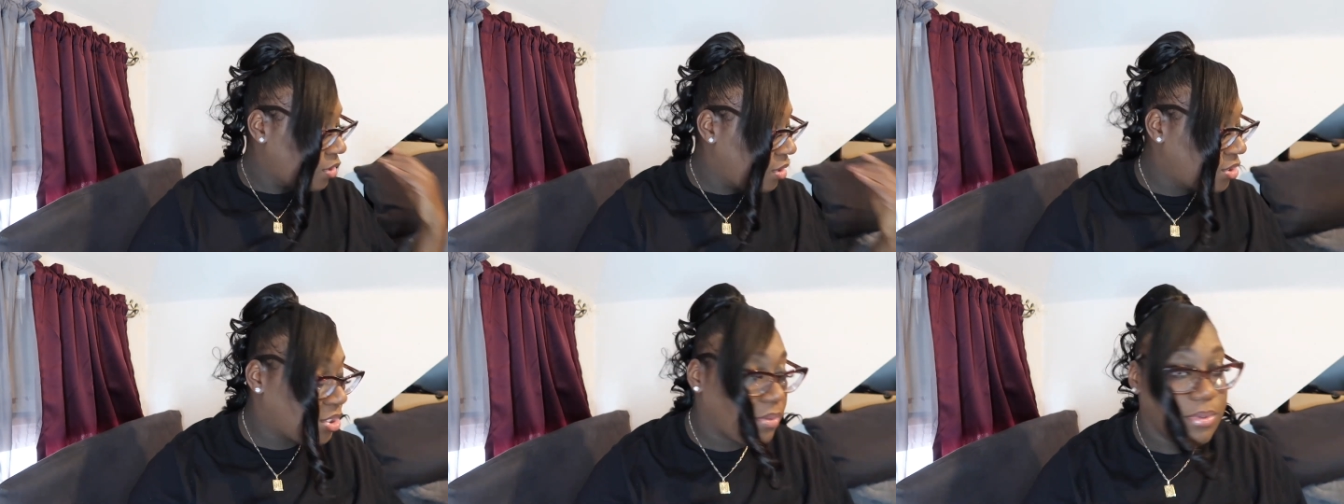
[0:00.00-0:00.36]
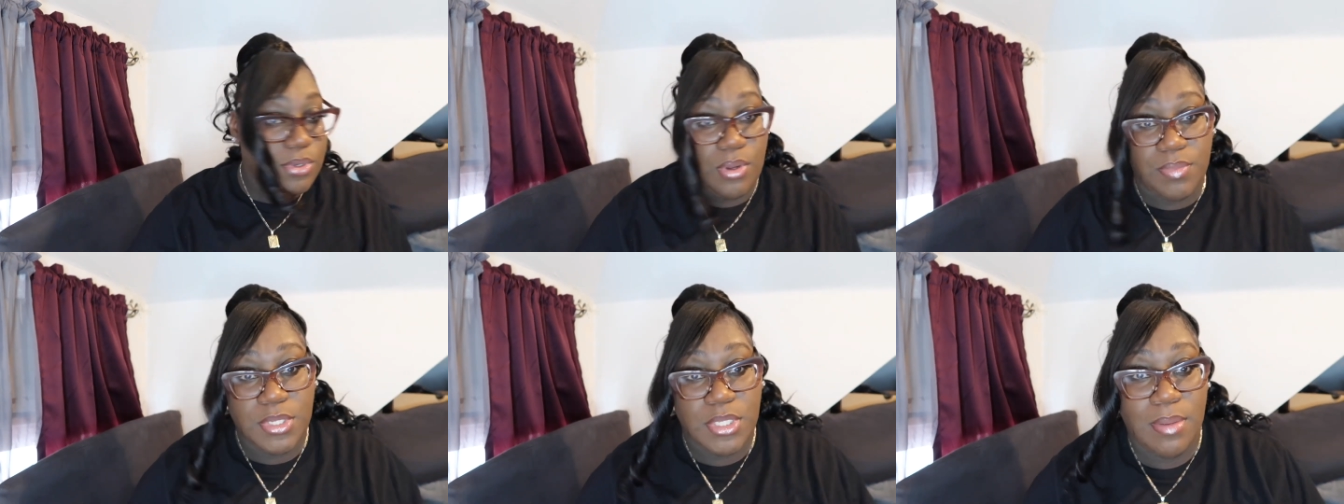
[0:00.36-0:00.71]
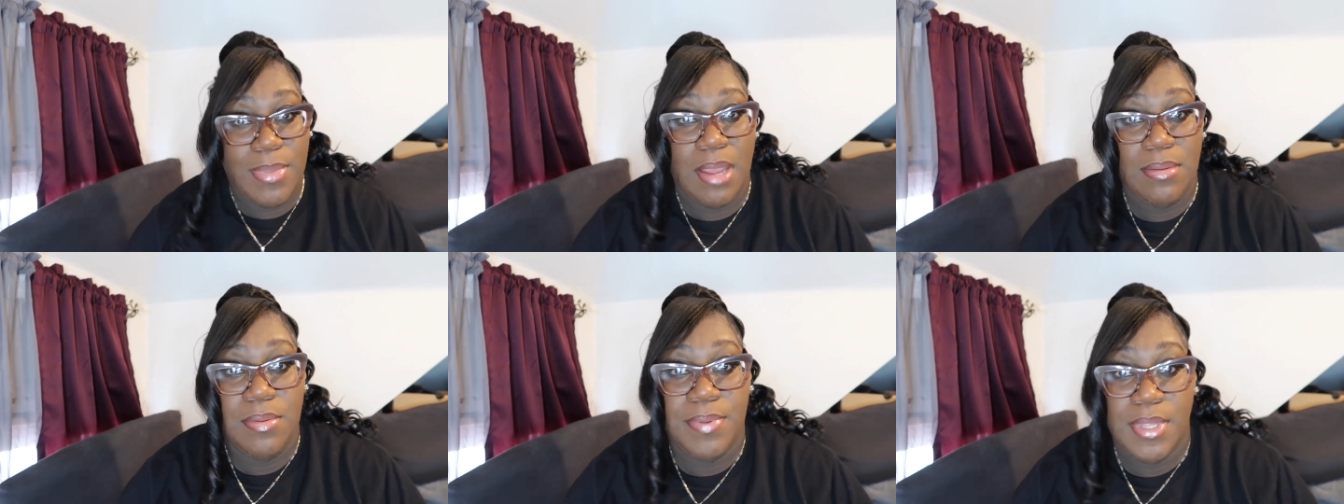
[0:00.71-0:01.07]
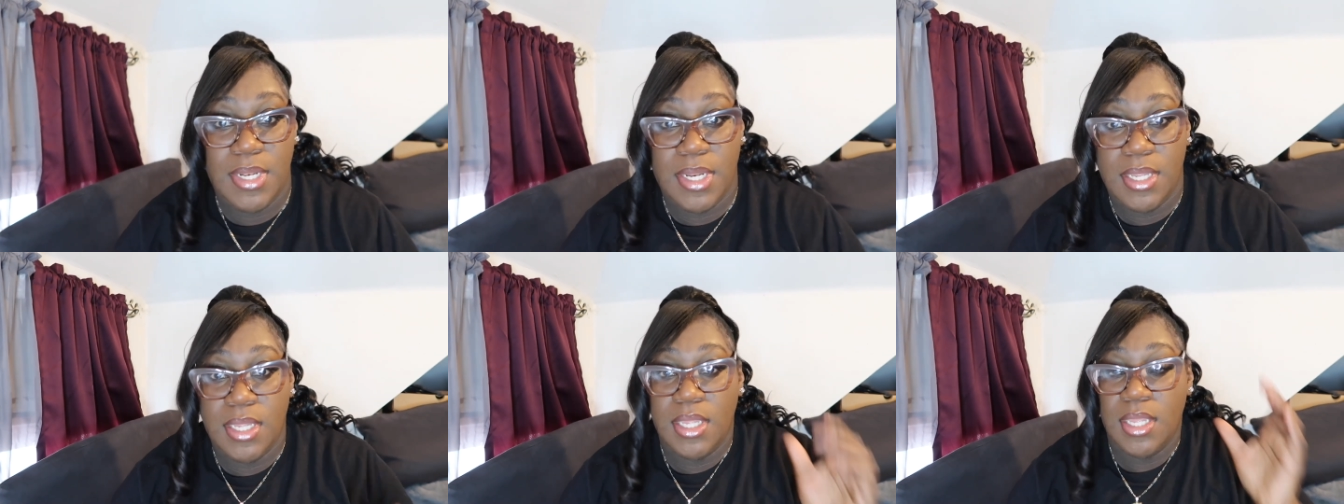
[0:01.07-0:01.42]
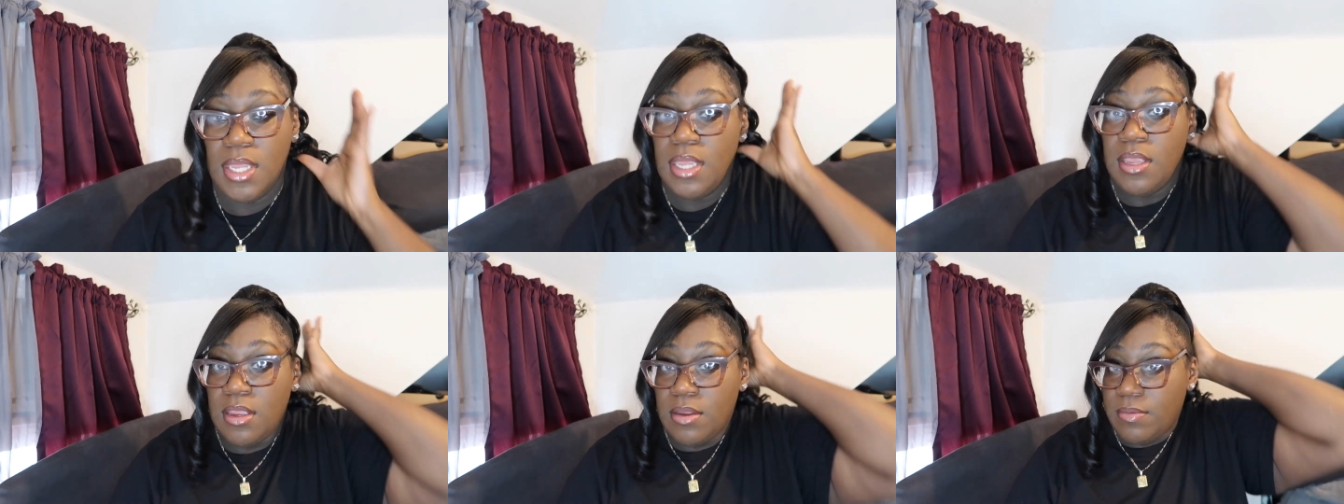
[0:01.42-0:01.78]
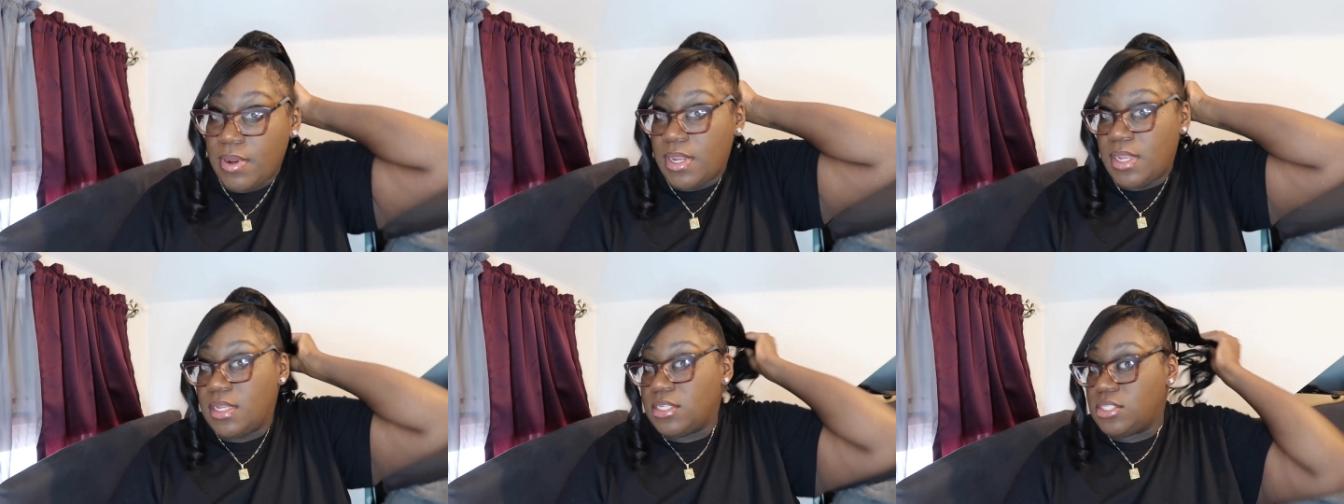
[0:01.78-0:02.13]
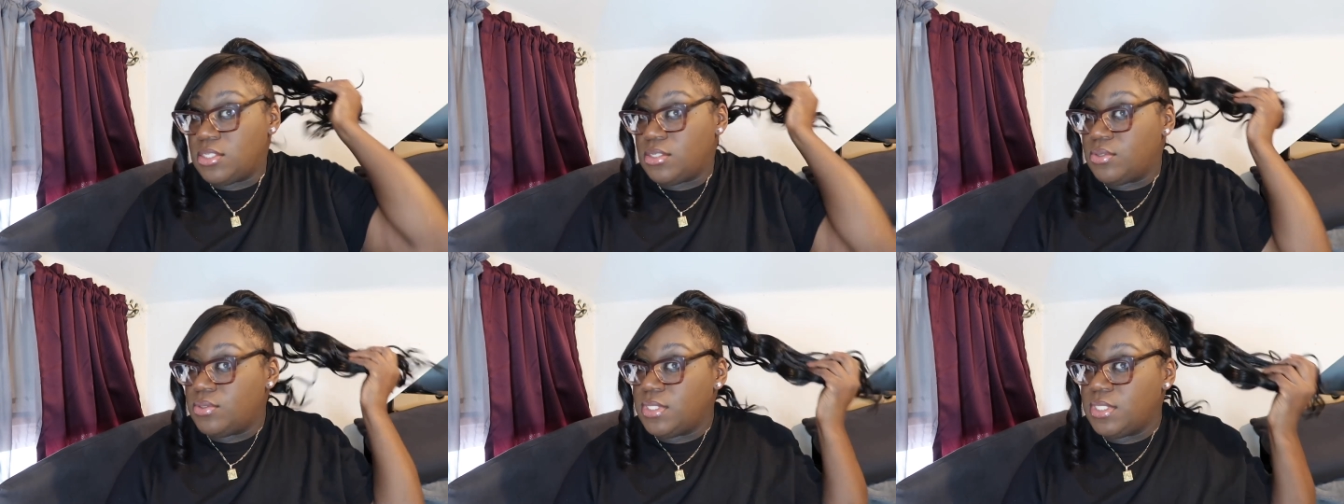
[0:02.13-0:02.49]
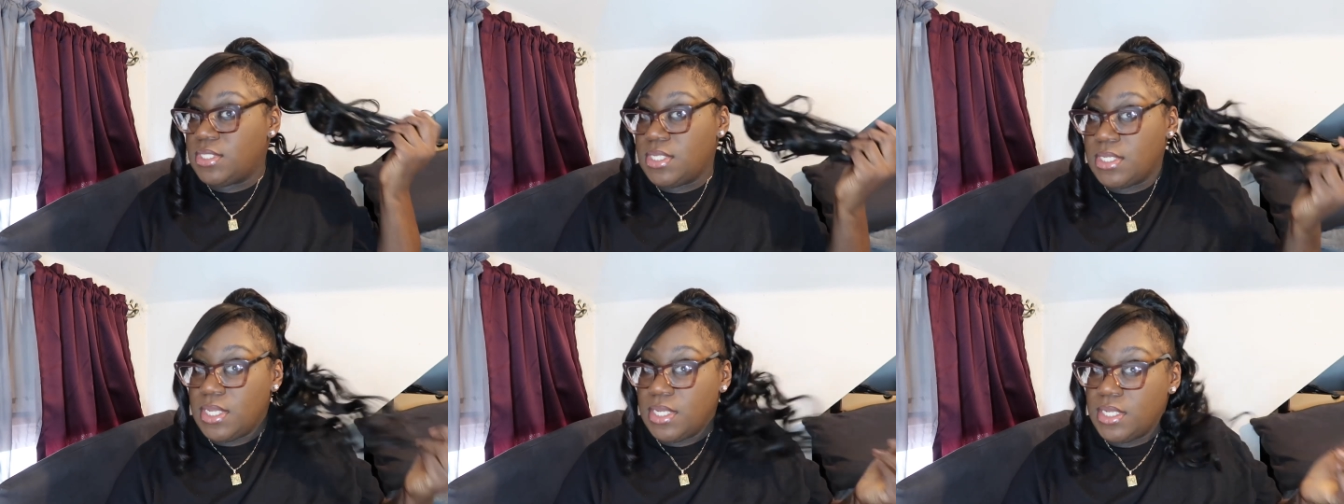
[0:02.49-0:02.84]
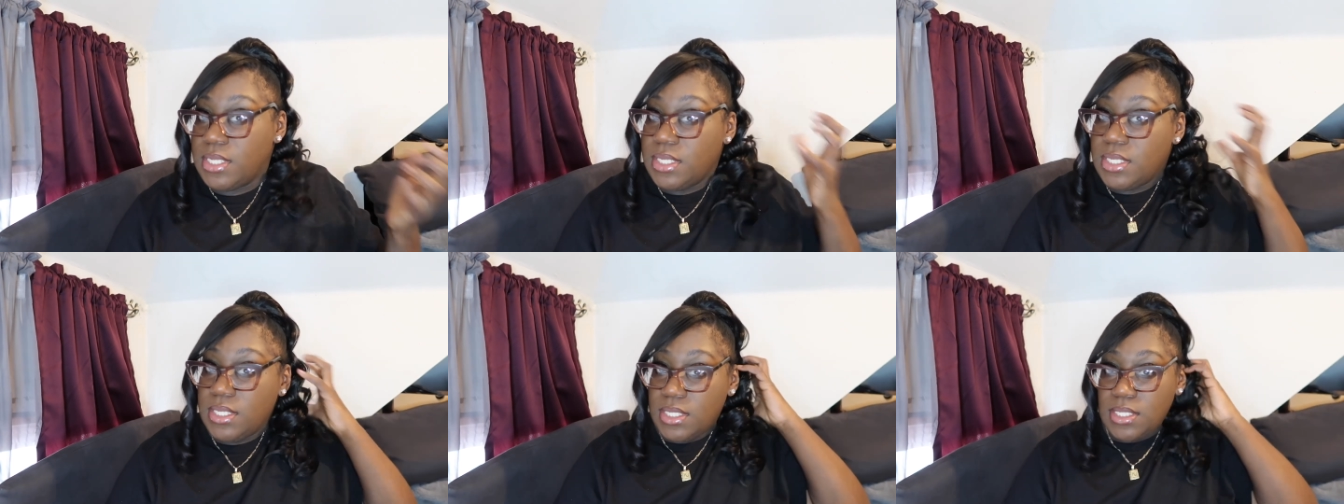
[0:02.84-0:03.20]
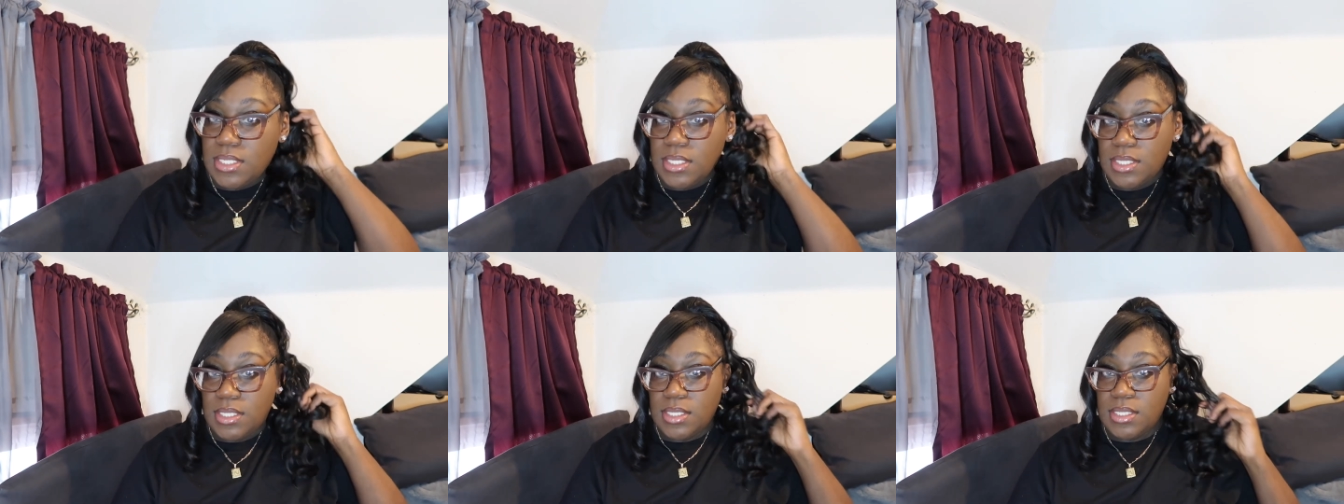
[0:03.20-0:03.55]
So we're going to put the bobby pin in, right? So it's looking good.